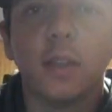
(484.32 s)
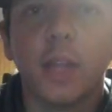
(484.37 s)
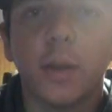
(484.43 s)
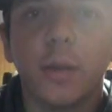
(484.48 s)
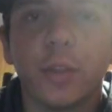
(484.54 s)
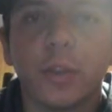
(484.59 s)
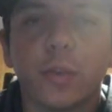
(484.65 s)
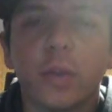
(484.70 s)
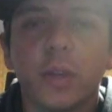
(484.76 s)

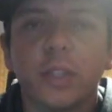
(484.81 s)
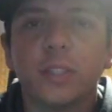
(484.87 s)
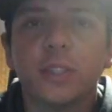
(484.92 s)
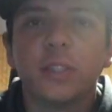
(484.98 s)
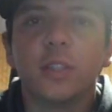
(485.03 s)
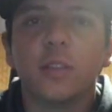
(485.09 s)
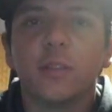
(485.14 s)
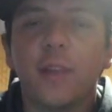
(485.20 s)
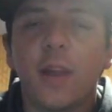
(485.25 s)
Now on the
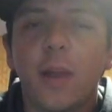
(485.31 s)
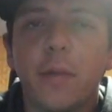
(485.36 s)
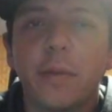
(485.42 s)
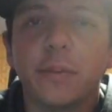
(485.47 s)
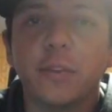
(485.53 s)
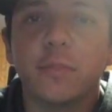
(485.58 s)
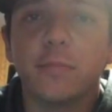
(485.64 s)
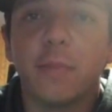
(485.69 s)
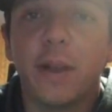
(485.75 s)
question of how I
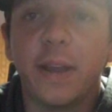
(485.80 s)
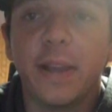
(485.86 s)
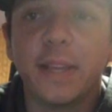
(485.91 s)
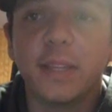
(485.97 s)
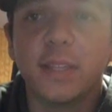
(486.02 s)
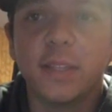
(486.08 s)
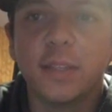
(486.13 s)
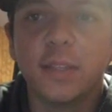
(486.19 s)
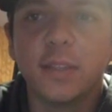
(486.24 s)
would use my
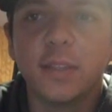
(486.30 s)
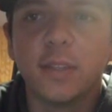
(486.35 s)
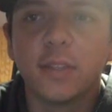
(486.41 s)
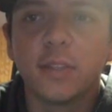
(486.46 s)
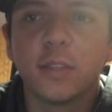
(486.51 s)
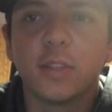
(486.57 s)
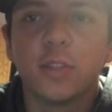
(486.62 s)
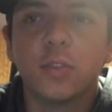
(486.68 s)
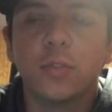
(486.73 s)
ideas
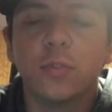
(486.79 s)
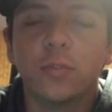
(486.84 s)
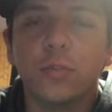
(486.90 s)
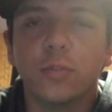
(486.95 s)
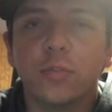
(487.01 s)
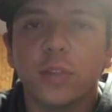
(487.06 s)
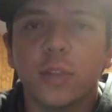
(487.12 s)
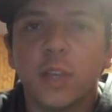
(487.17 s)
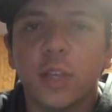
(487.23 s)

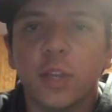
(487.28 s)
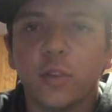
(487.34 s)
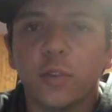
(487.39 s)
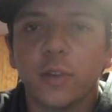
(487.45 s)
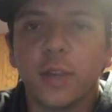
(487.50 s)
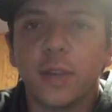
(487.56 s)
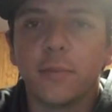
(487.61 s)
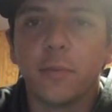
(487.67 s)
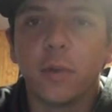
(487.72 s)
to
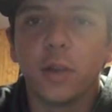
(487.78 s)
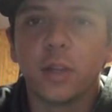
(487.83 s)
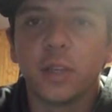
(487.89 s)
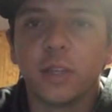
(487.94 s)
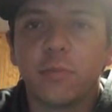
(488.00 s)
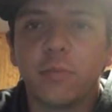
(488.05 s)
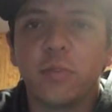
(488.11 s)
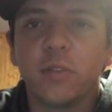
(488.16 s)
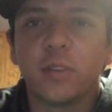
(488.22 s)
integrate
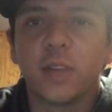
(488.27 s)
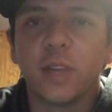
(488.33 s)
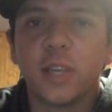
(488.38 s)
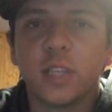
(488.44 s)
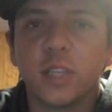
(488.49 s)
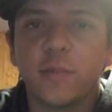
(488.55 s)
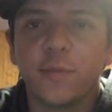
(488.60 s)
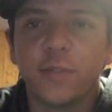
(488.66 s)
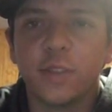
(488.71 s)
marketing
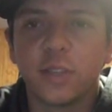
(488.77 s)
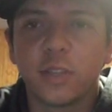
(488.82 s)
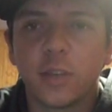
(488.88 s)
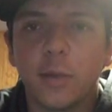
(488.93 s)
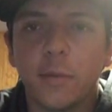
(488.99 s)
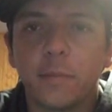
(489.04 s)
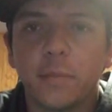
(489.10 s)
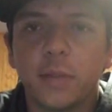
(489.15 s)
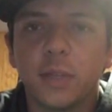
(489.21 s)
communication for this
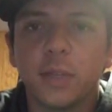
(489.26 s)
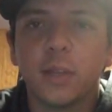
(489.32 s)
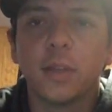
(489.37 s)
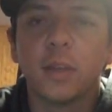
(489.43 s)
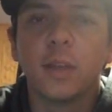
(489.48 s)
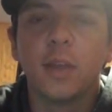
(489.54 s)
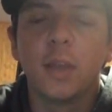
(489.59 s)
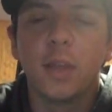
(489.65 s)
company,